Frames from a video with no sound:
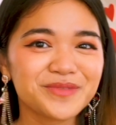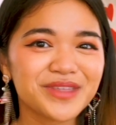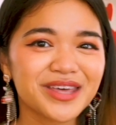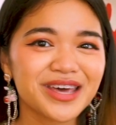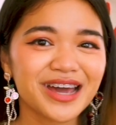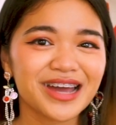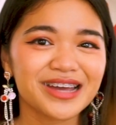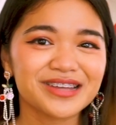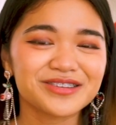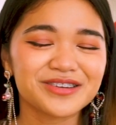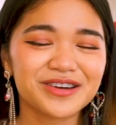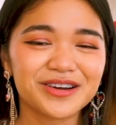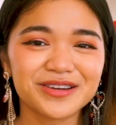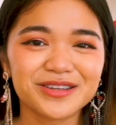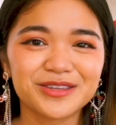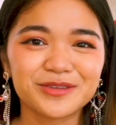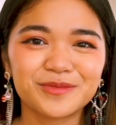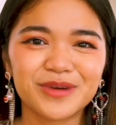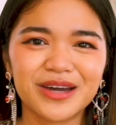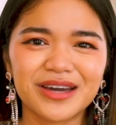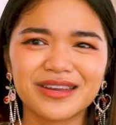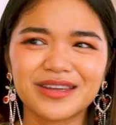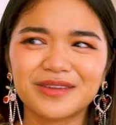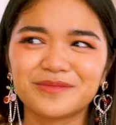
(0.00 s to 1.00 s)
that I talked
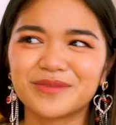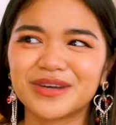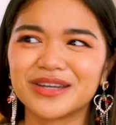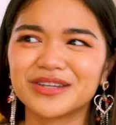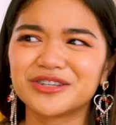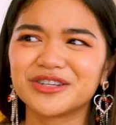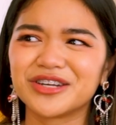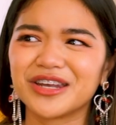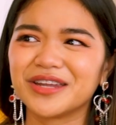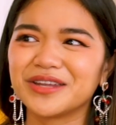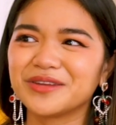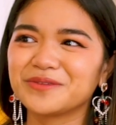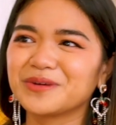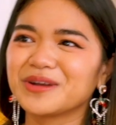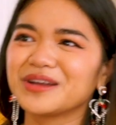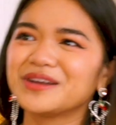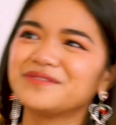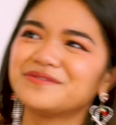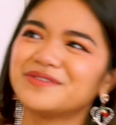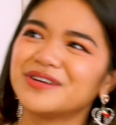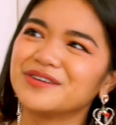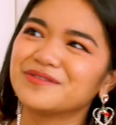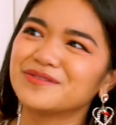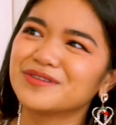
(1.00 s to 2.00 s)
about in my January
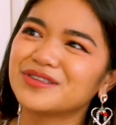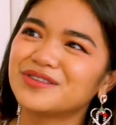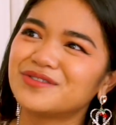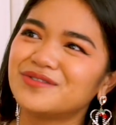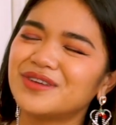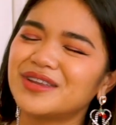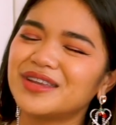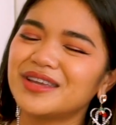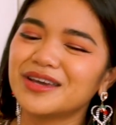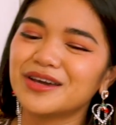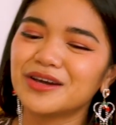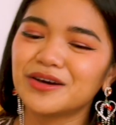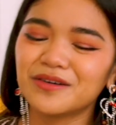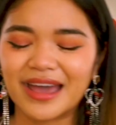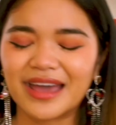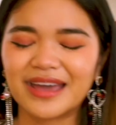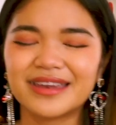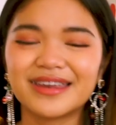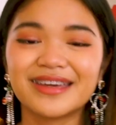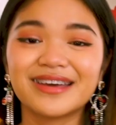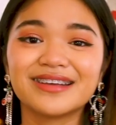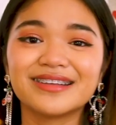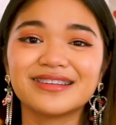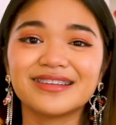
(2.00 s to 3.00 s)
favorites video,
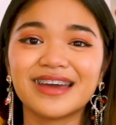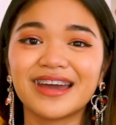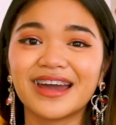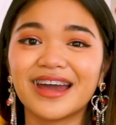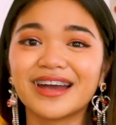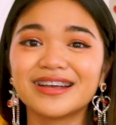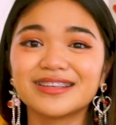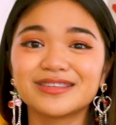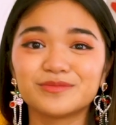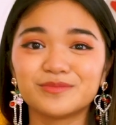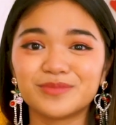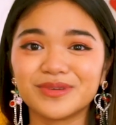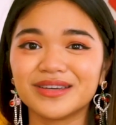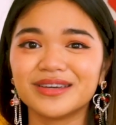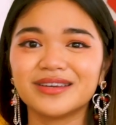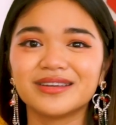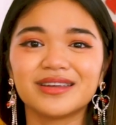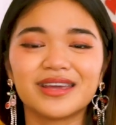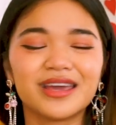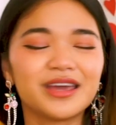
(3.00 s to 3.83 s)
and it has been